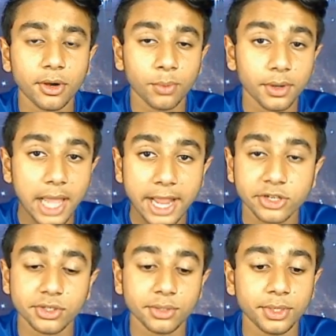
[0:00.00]
what
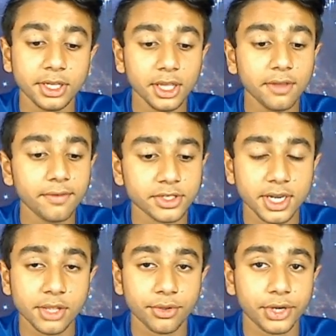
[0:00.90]
actually we give as an
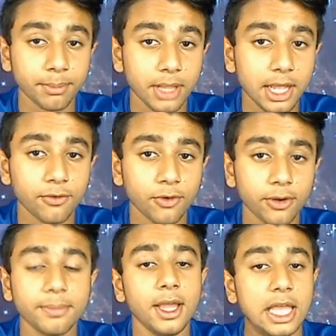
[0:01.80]
e-learning
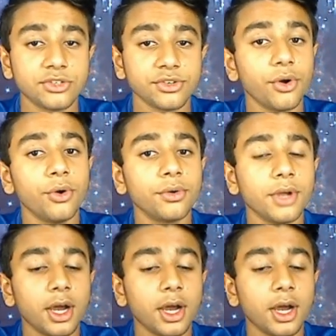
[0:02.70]
platform, as our own